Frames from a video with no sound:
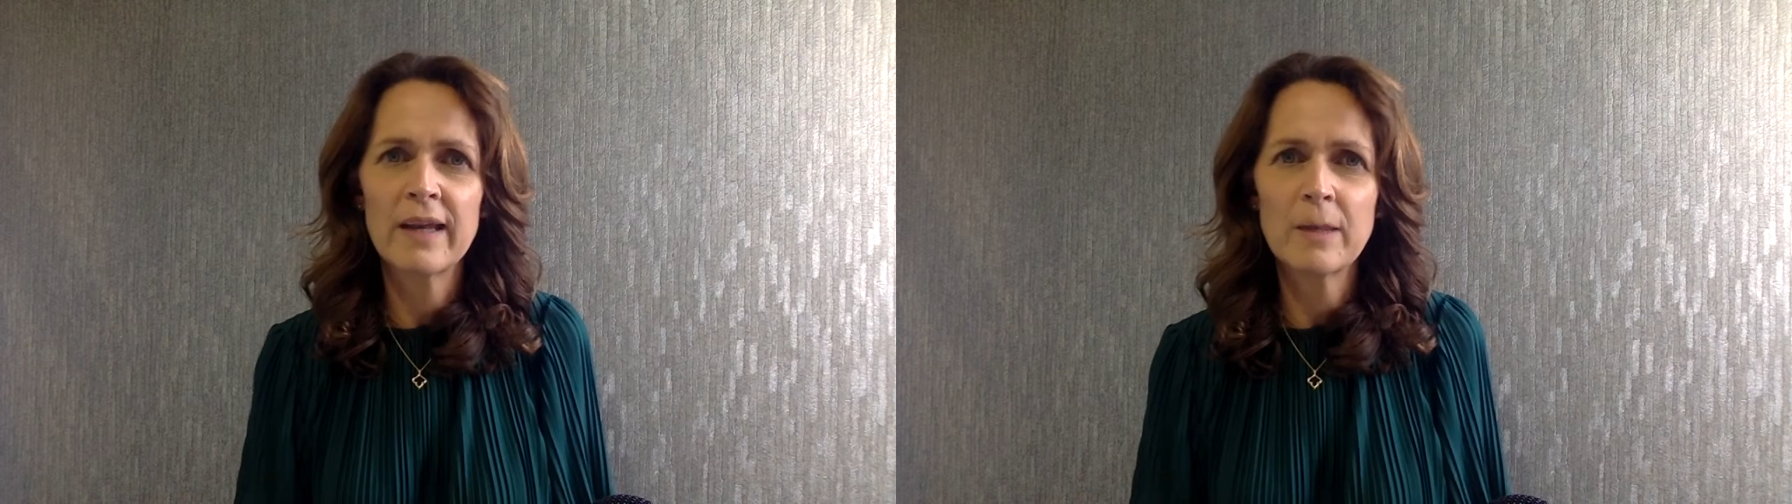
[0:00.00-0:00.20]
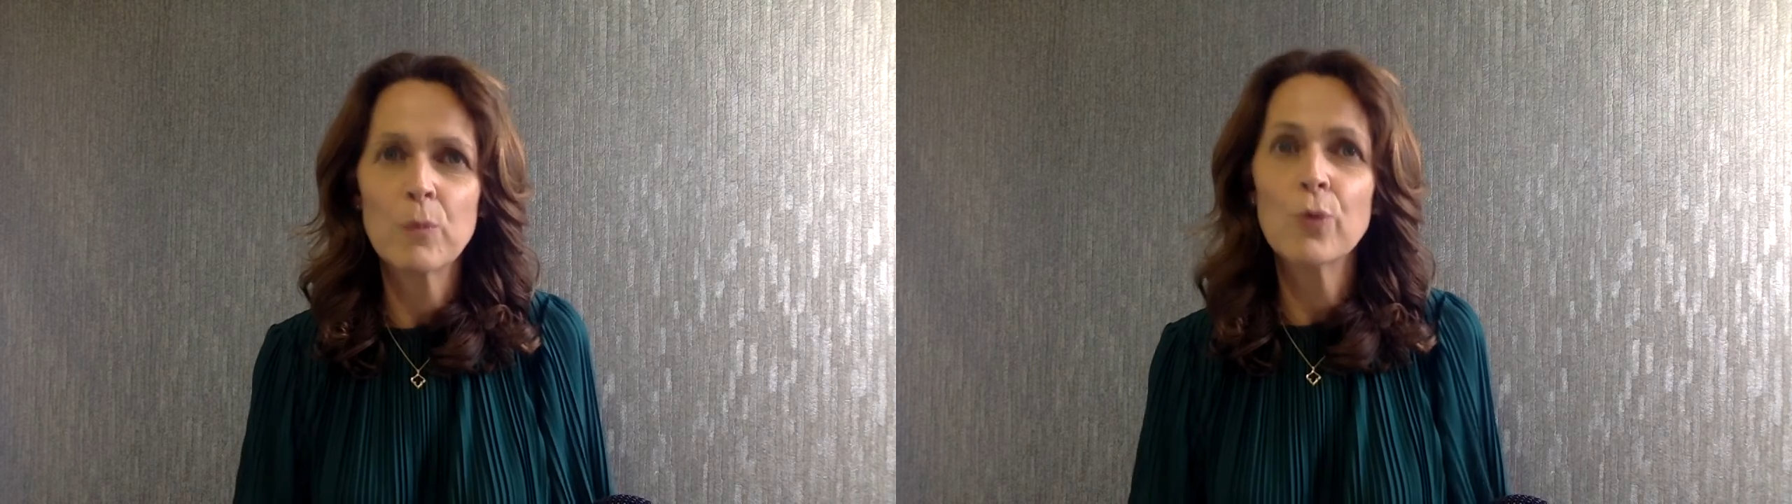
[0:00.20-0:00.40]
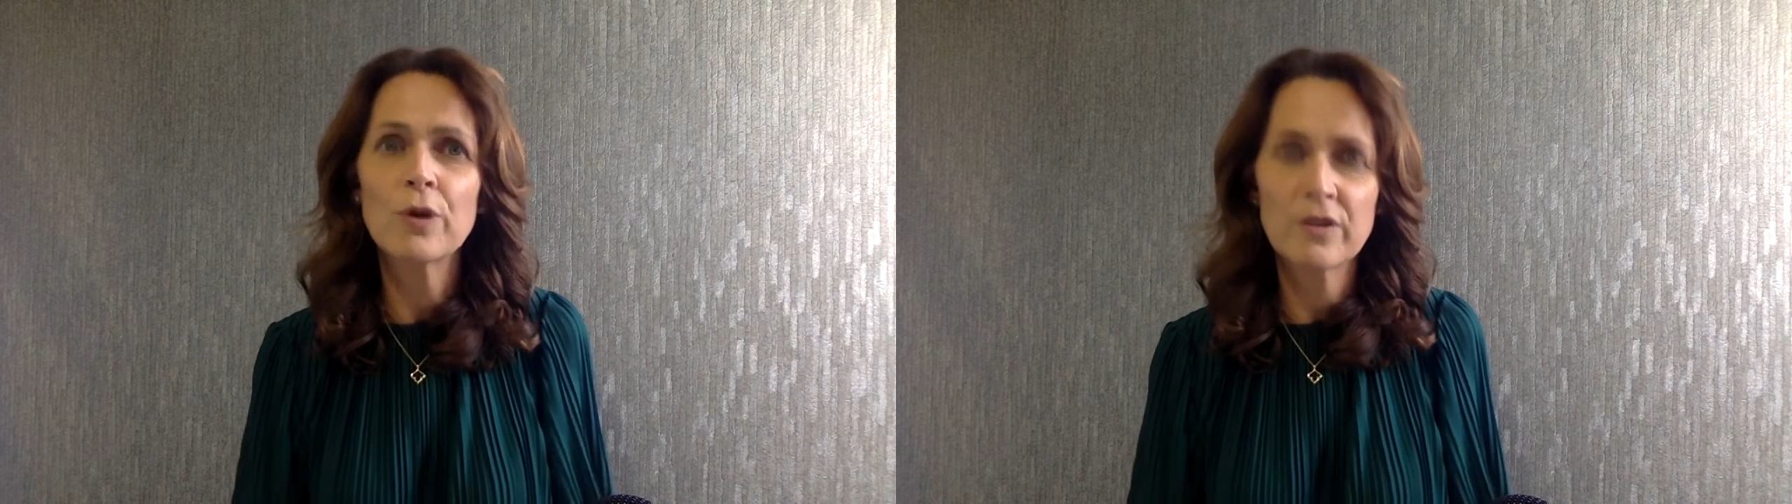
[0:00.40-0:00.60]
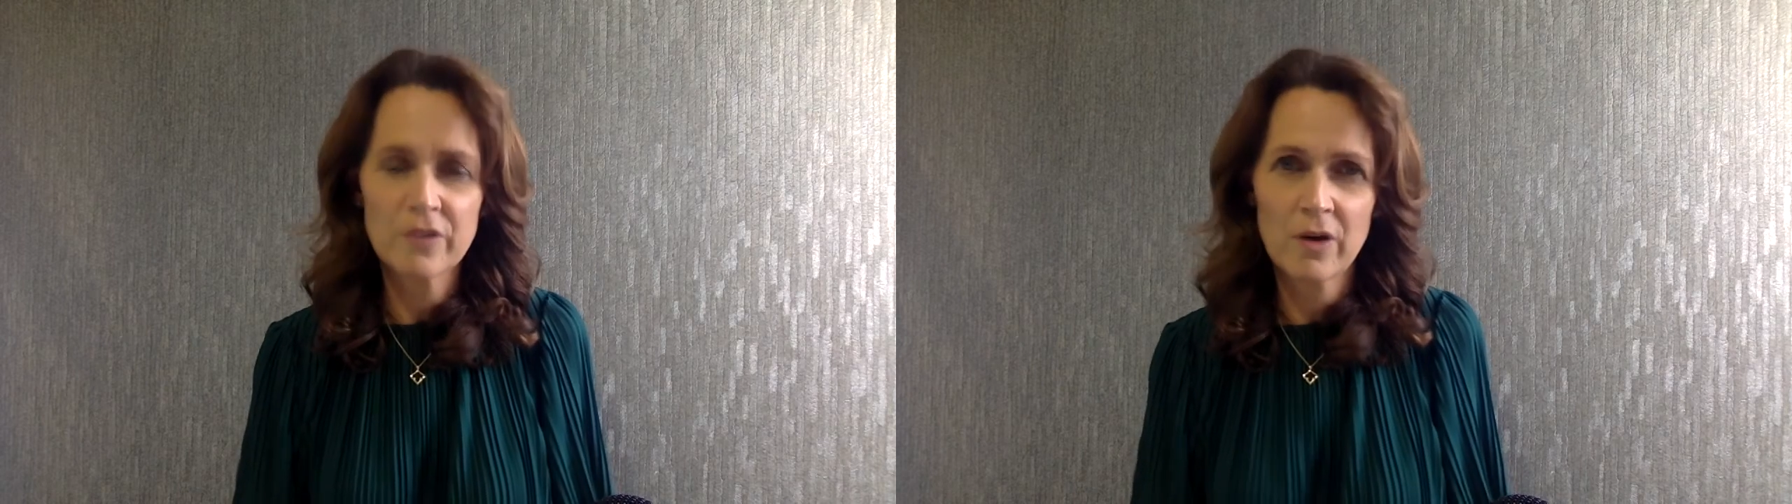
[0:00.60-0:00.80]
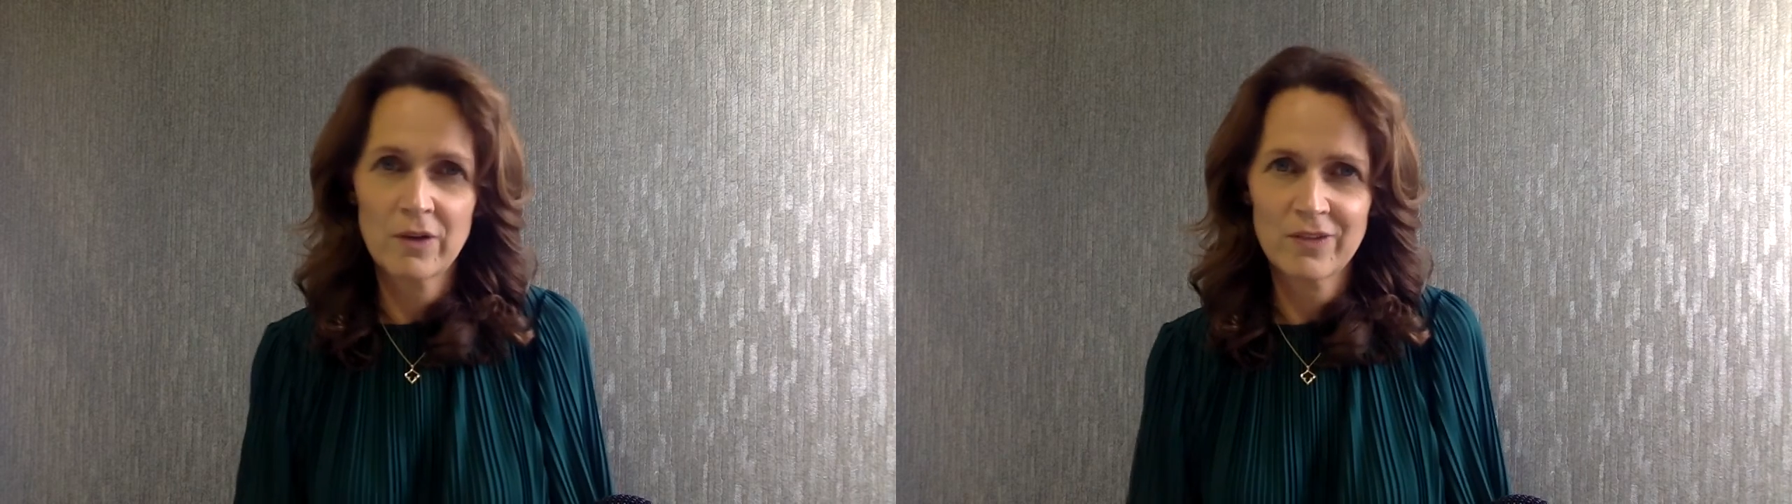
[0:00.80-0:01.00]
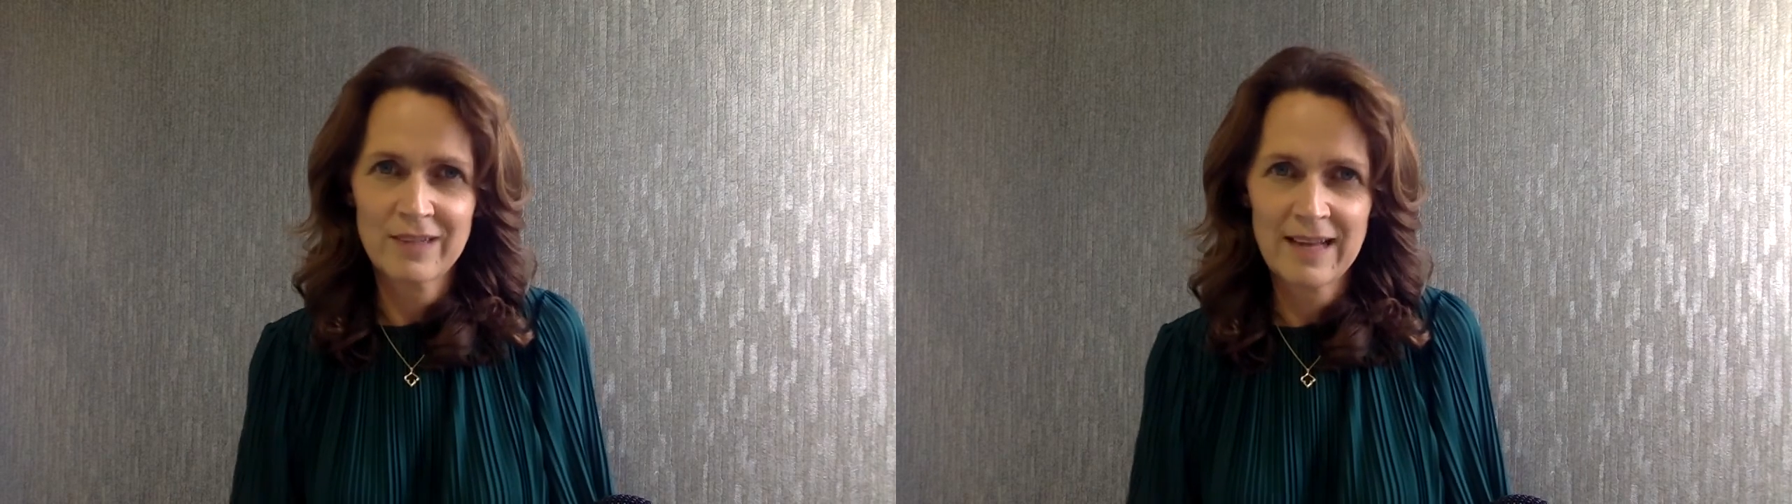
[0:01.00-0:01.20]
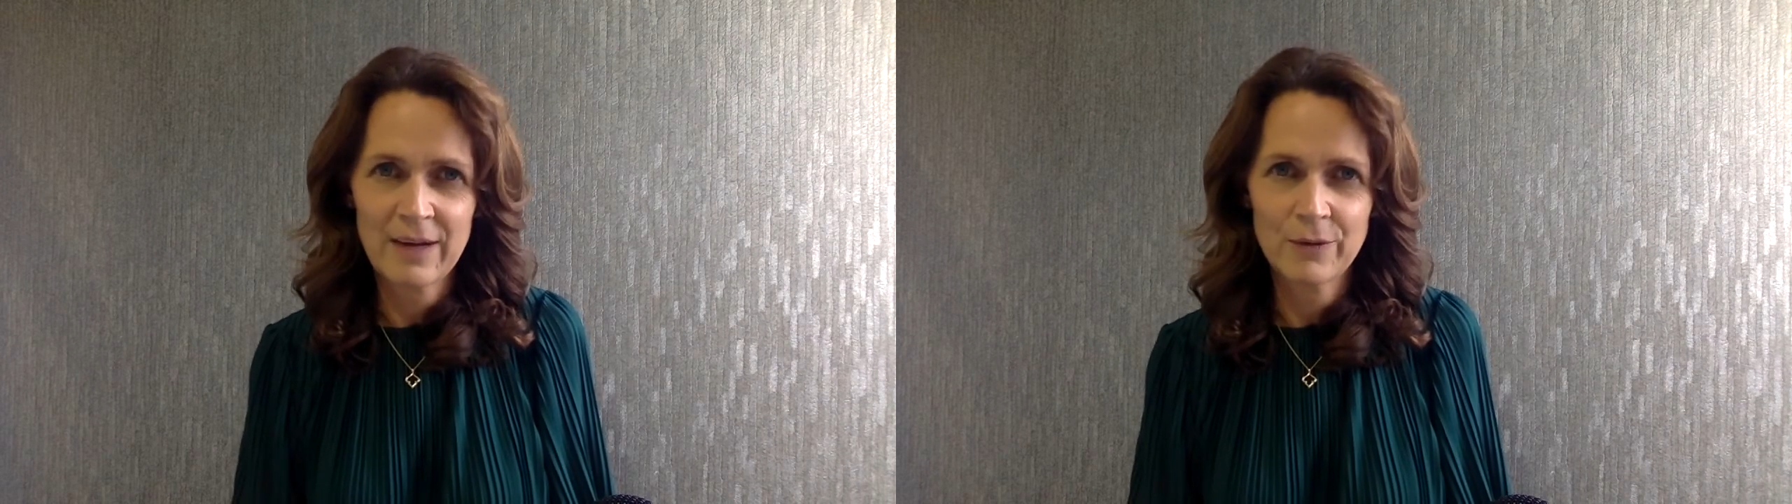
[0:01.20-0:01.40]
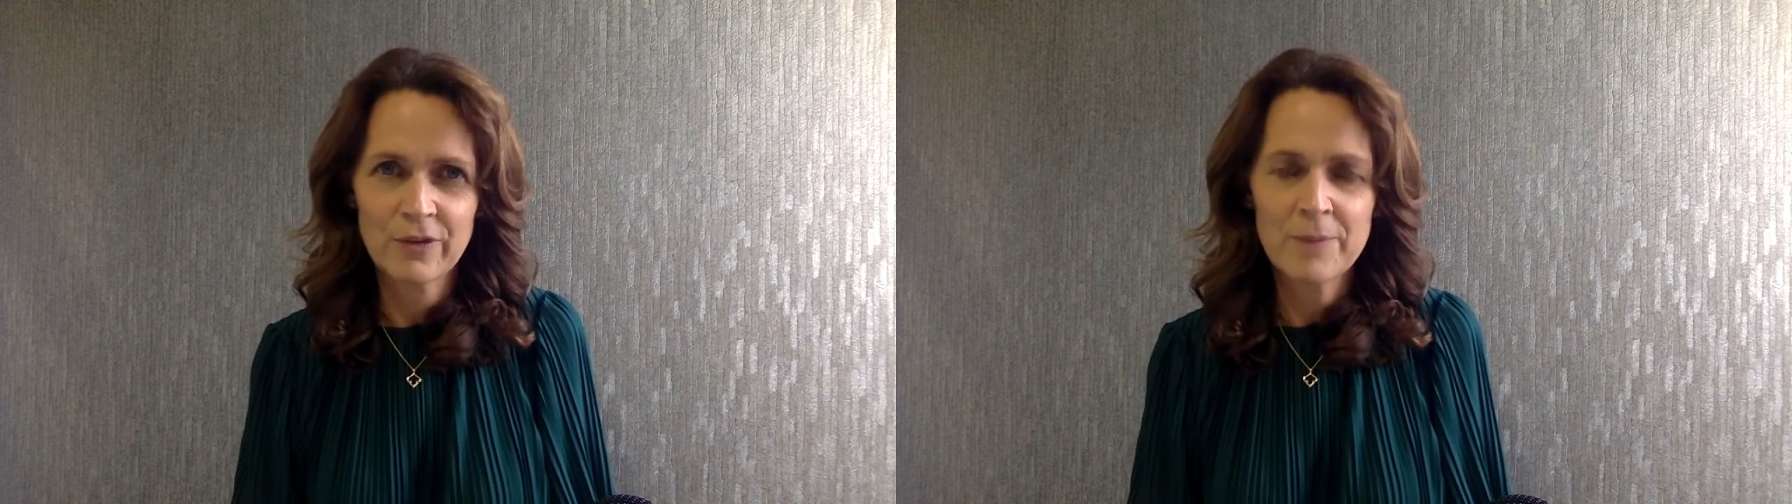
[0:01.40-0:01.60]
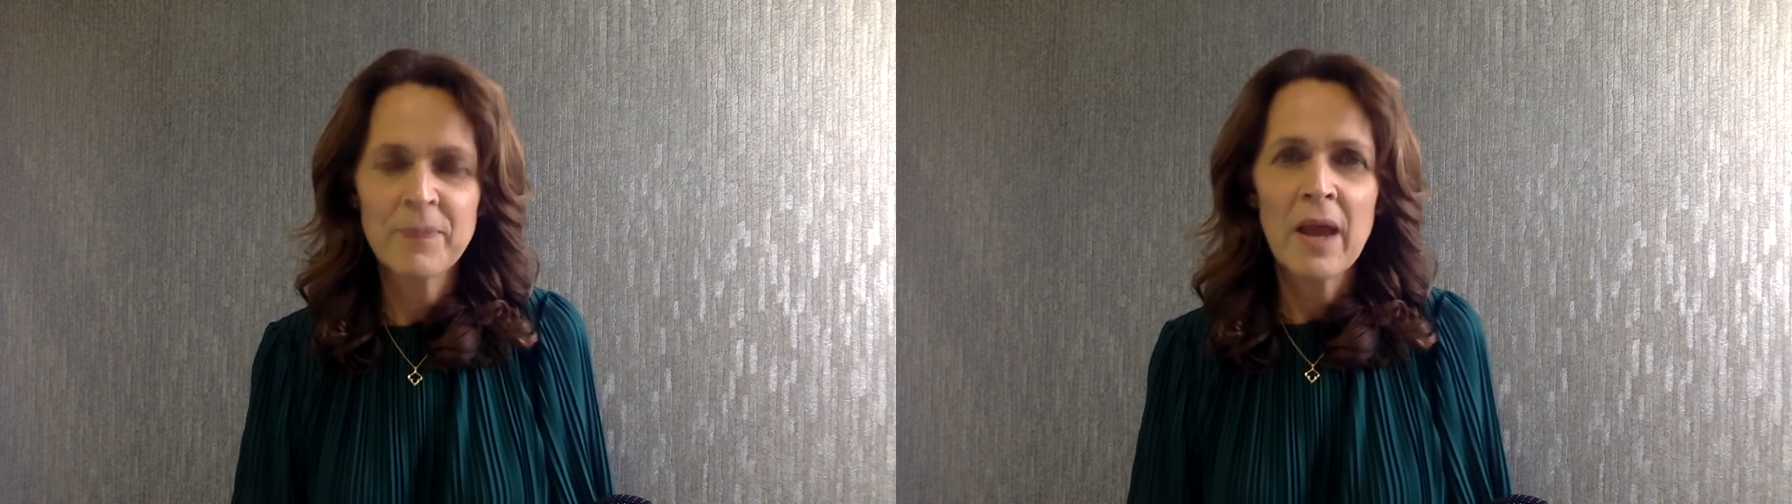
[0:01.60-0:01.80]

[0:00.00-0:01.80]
any mourners aren't allowed.